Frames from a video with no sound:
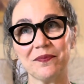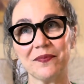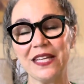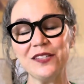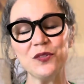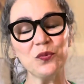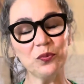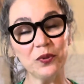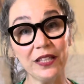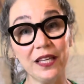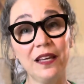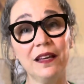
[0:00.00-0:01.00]
it's
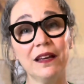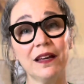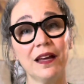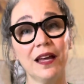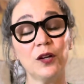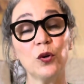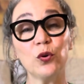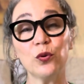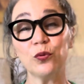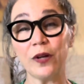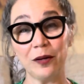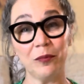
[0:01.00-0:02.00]
really an
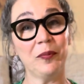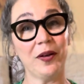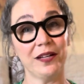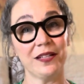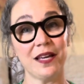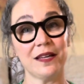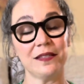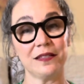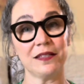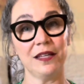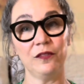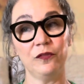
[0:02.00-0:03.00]
incredible podcast
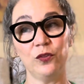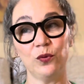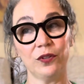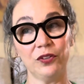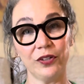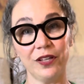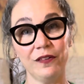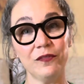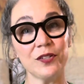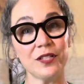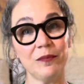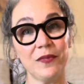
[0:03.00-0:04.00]
if you are looking for
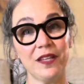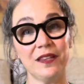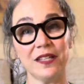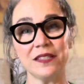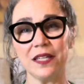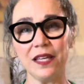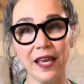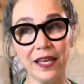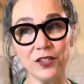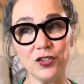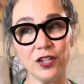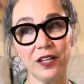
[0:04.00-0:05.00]
something that's
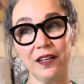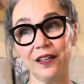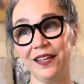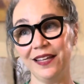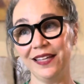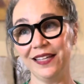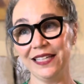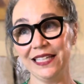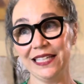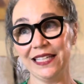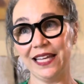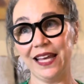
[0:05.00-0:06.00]
engaging
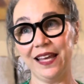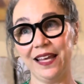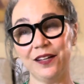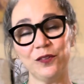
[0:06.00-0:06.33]
and